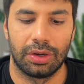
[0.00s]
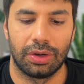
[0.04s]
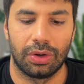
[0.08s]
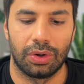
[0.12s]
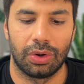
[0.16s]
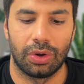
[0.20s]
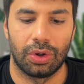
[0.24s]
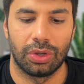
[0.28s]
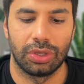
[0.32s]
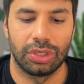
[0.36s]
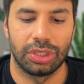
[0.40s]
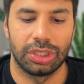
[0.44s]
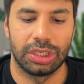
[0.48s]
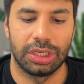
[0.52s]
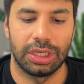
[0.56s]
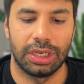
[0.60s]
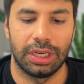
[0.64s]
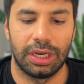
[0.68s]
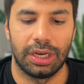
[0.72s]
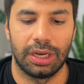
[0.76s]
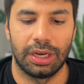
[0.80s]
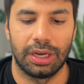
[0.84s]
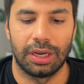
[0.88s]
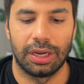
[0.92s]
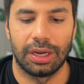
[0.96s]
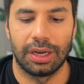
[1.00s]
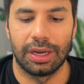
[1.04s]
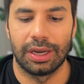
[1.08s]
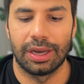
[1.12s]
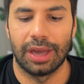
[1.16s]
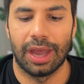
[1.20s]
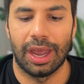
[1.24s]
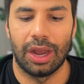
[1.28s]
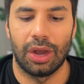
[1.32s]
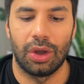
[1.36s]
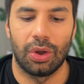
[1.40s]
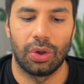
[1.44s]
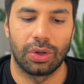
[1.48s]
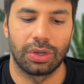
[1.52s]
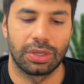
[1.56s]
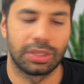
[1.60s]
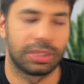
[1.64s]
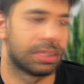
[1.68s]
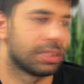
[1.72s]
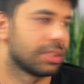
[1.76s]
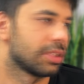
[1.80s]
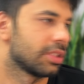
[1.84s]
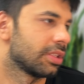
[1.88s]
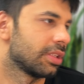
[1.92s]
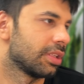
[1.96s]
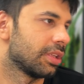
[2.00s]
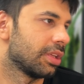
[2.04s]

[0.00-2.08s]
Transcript: raunchy dialogues.